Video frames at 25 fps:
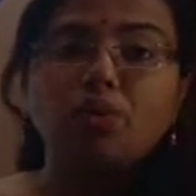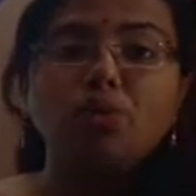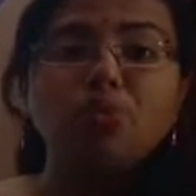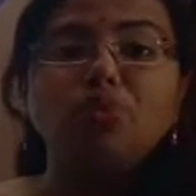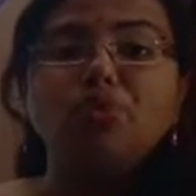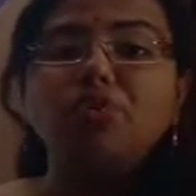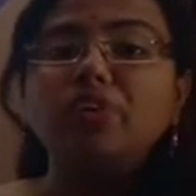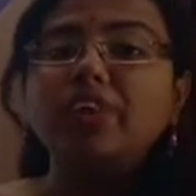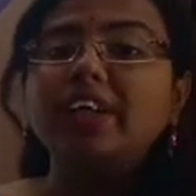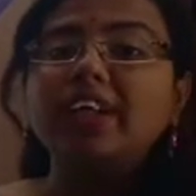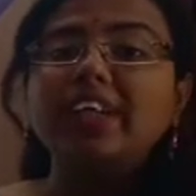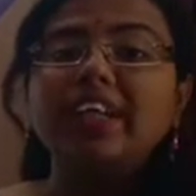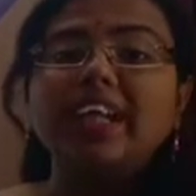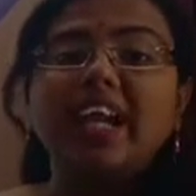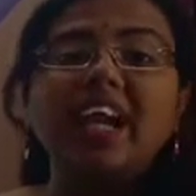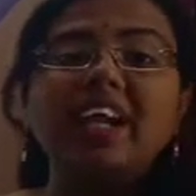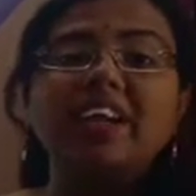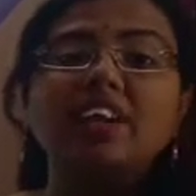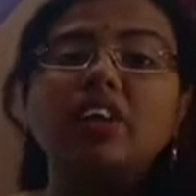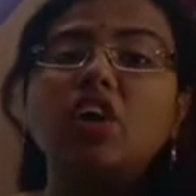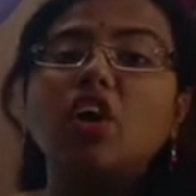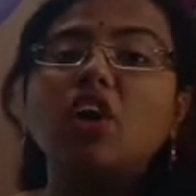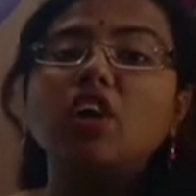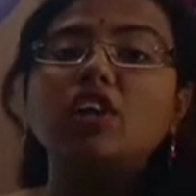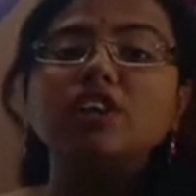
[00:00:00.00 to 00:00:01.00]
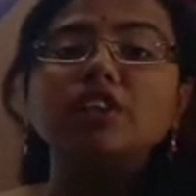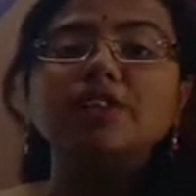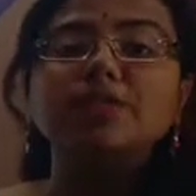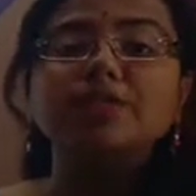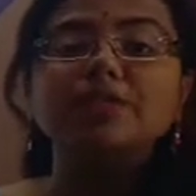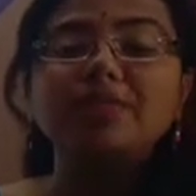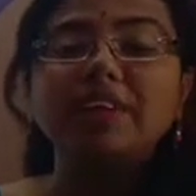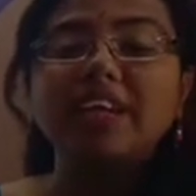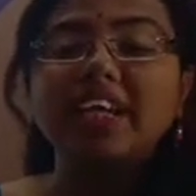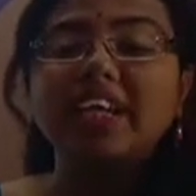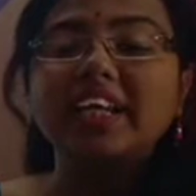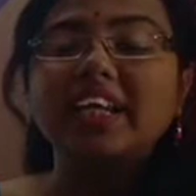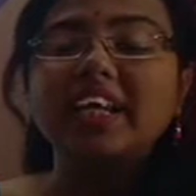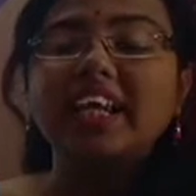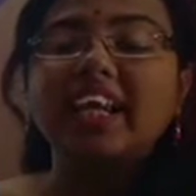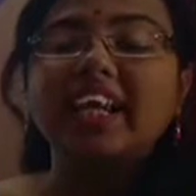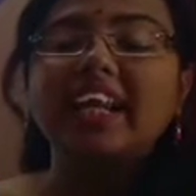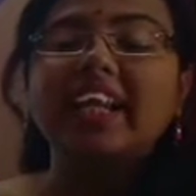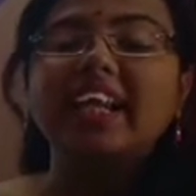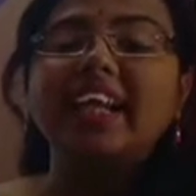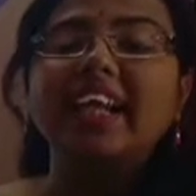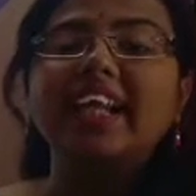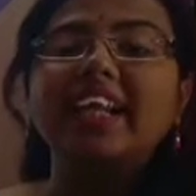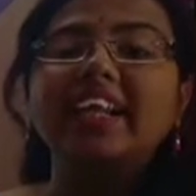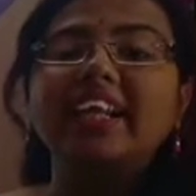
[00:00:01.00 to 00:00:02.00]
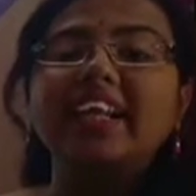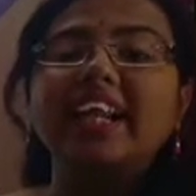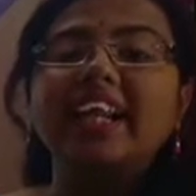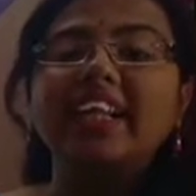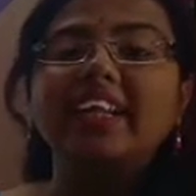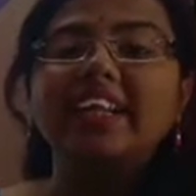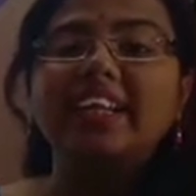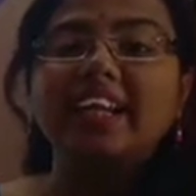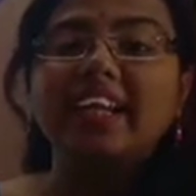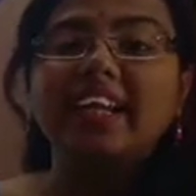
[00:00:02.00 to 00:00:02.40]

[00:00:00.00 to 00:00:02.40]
We cannot make again and